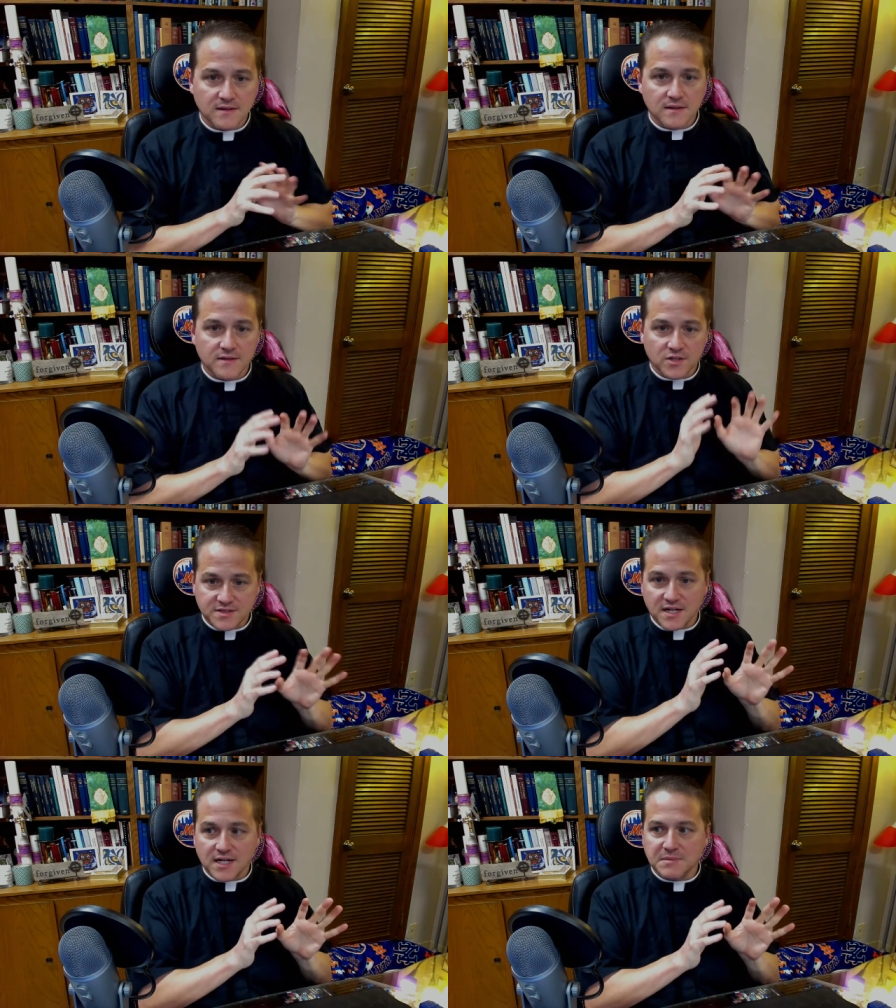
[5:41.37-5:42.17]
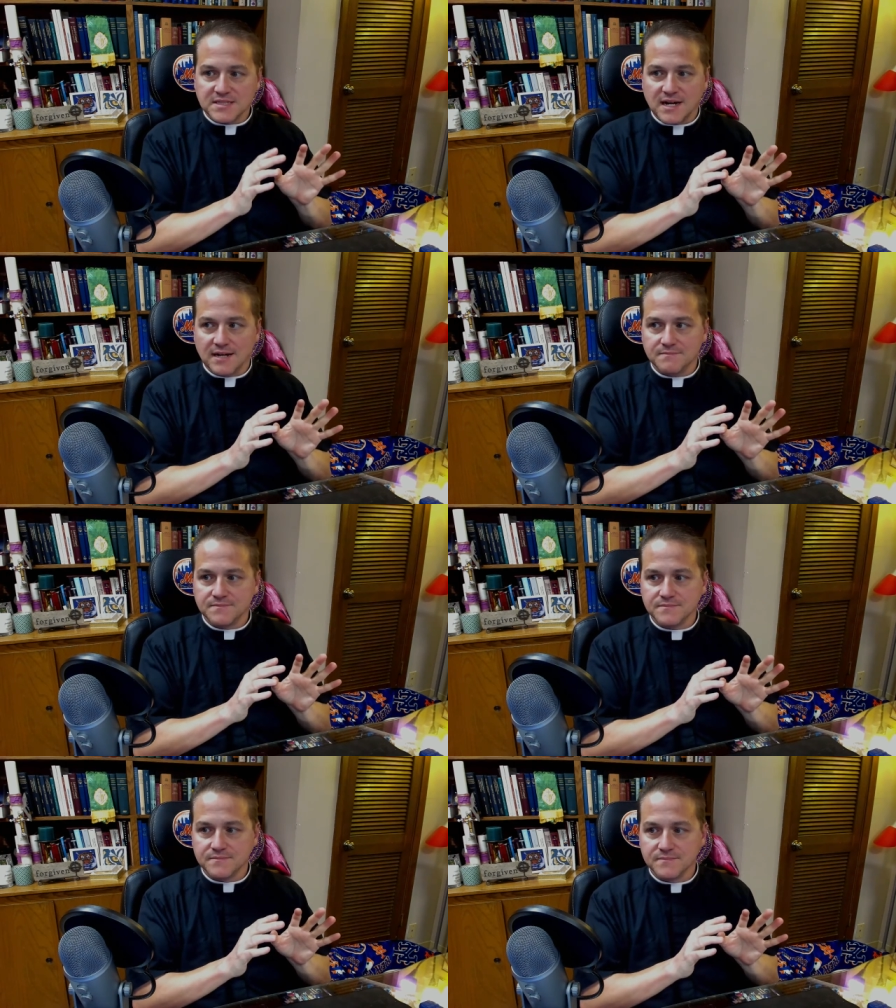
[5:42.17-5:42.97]
there's going to come a time
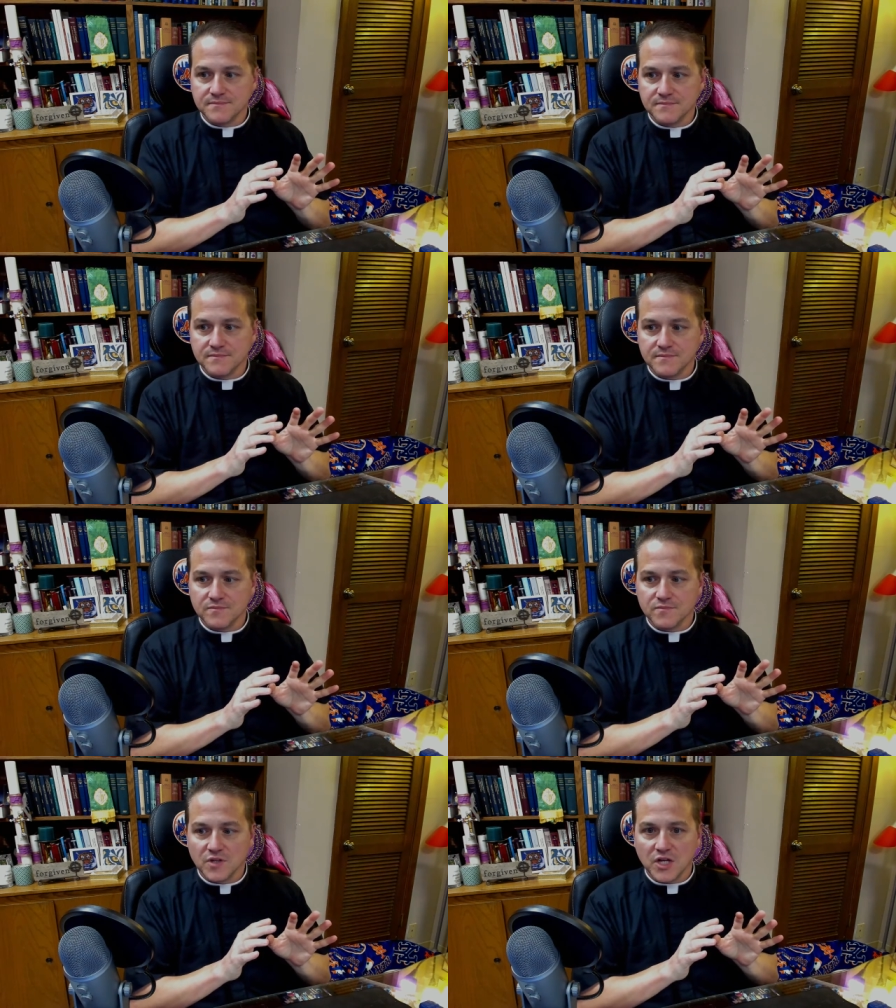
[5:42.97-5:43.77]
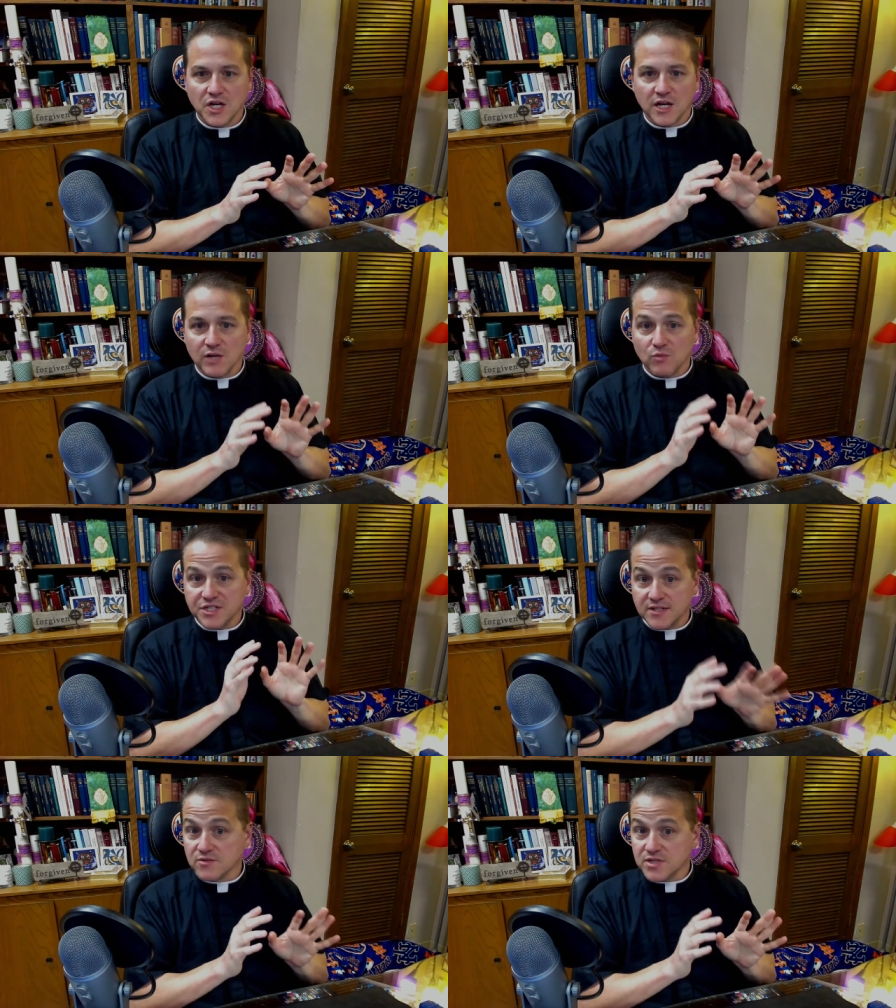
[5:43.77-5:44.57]
in which I
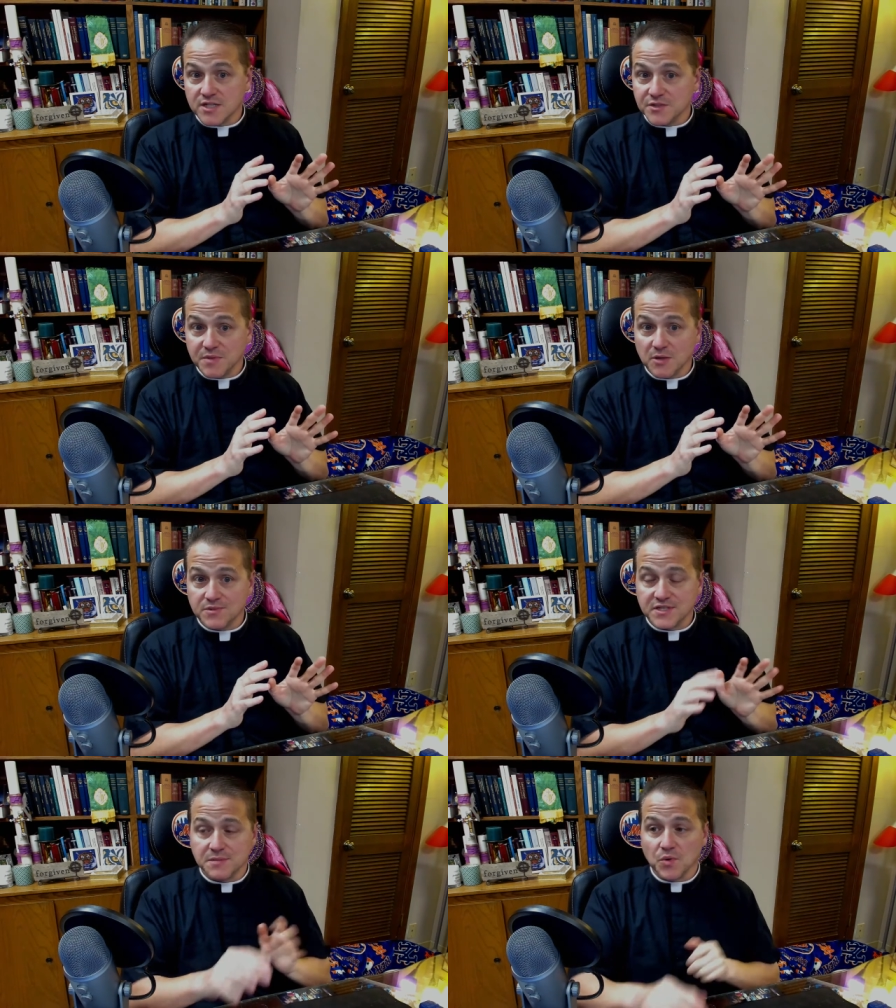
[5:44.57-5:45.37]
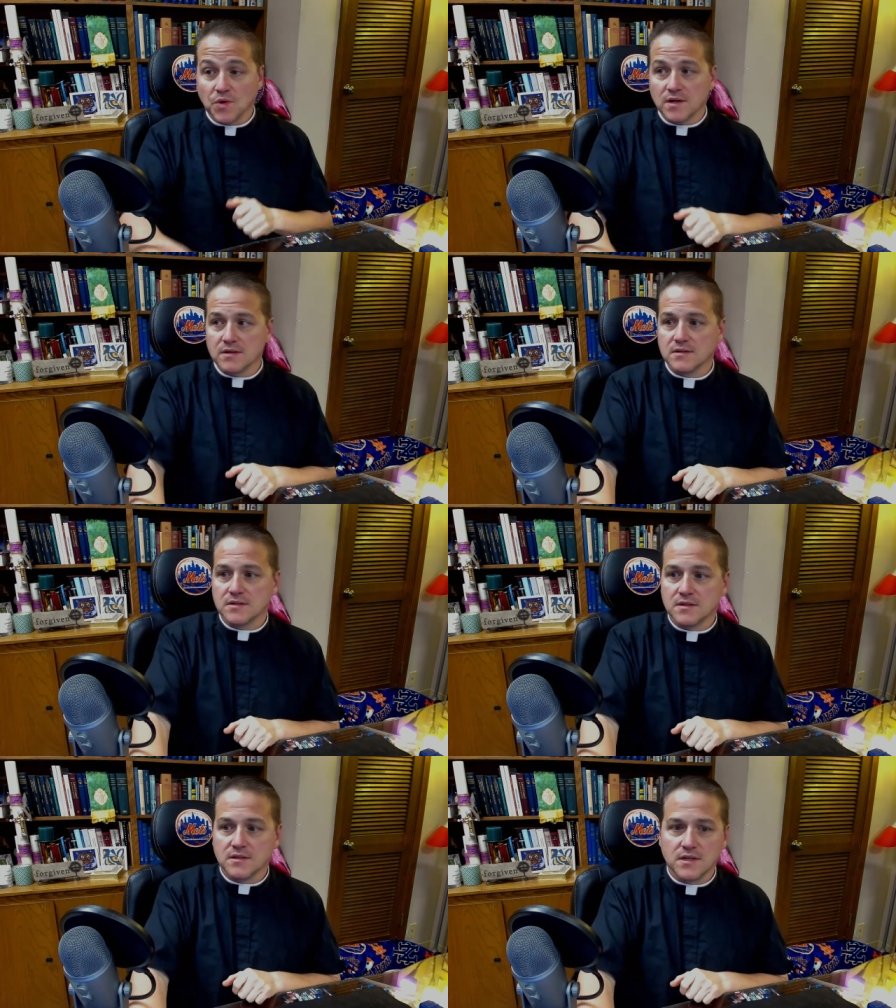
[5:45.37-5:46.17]
don't talk to you in parables anymore.
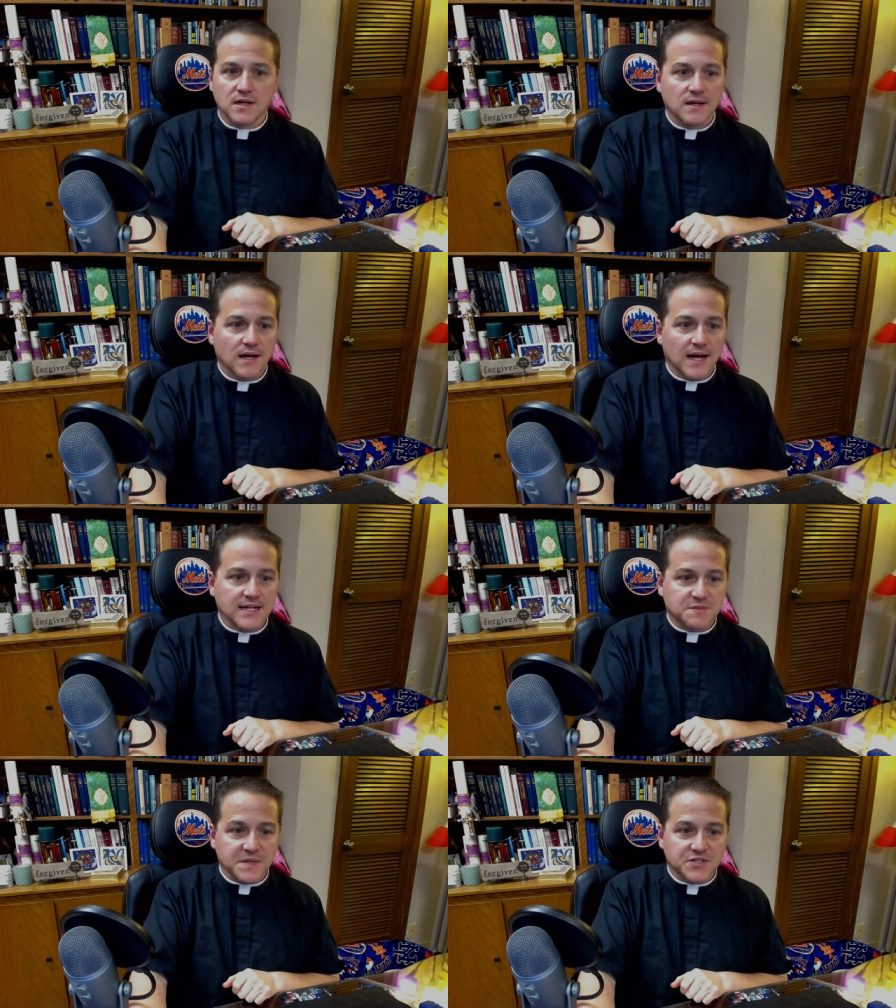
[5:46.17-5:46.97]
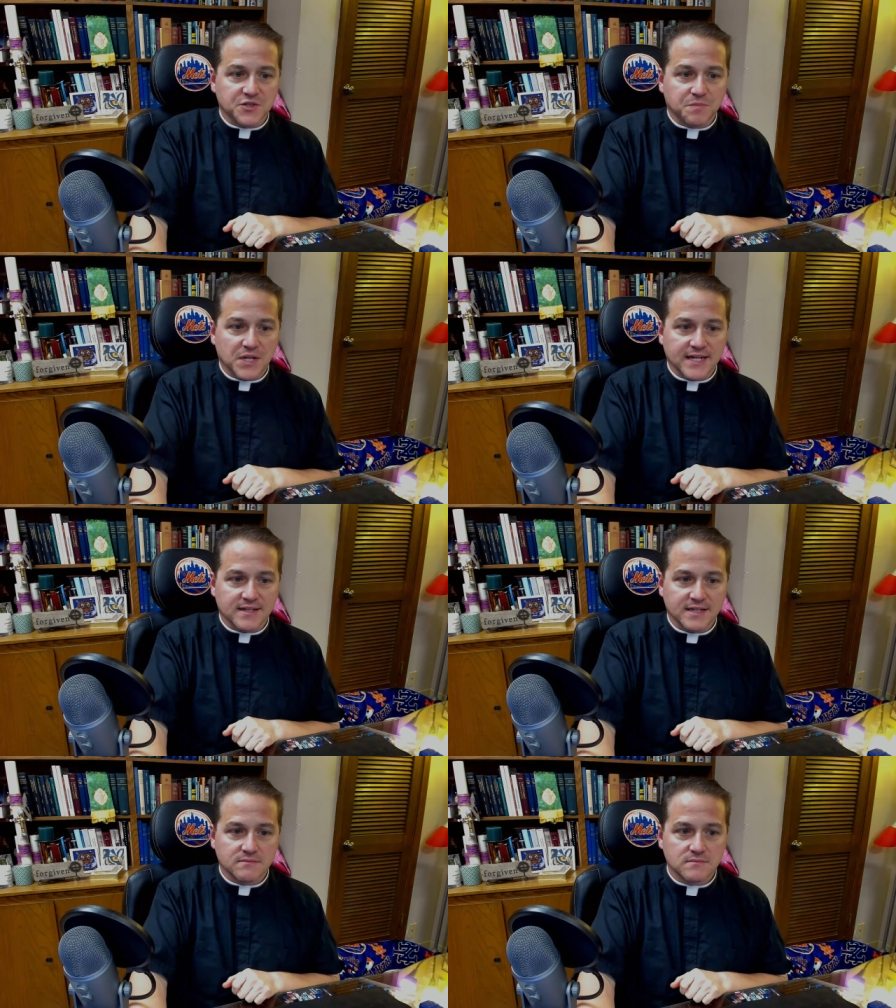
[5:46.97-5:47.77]
I speak to you plainly.